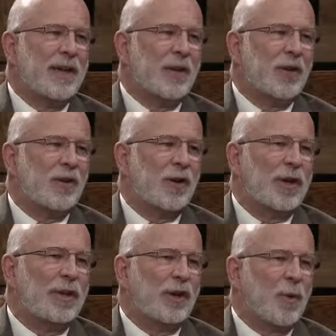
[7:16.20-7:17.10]
So
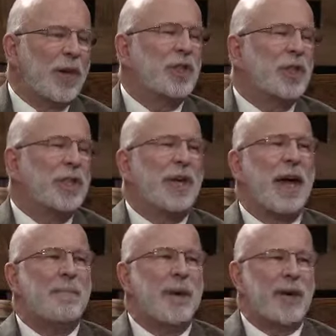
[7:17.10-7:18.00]
the question is
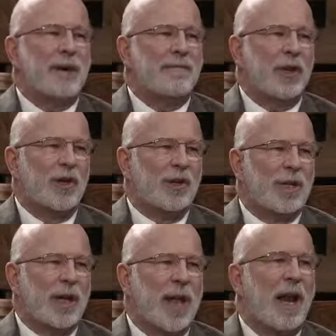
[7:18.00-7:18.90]
how many of
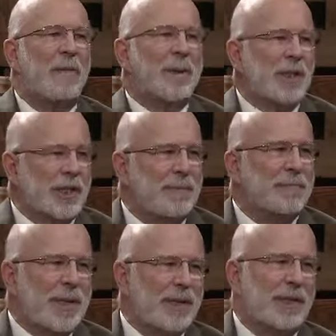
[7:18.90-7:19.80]
those elements
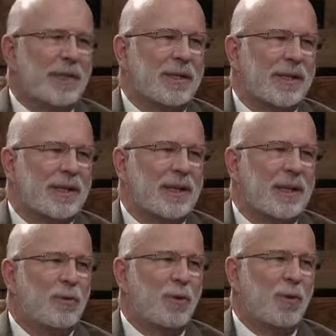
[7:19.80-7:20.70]
and pieces
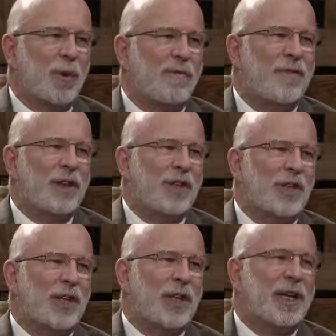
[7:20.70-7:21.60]
that would
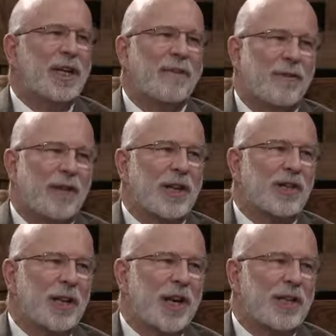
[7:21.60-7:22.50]
function in a
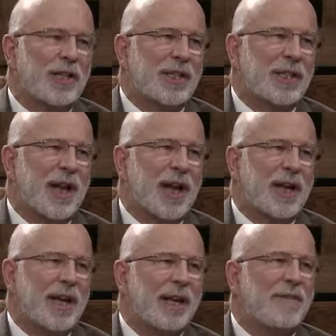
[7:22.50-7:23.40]
differentiated
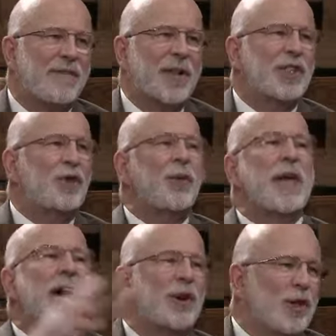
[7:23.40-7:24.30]
society can function
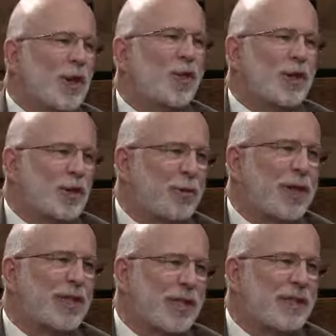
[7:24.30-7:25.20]
without a total
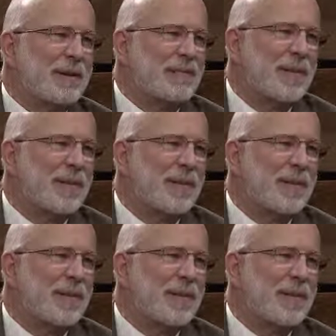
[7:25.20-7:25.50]
Sharia system?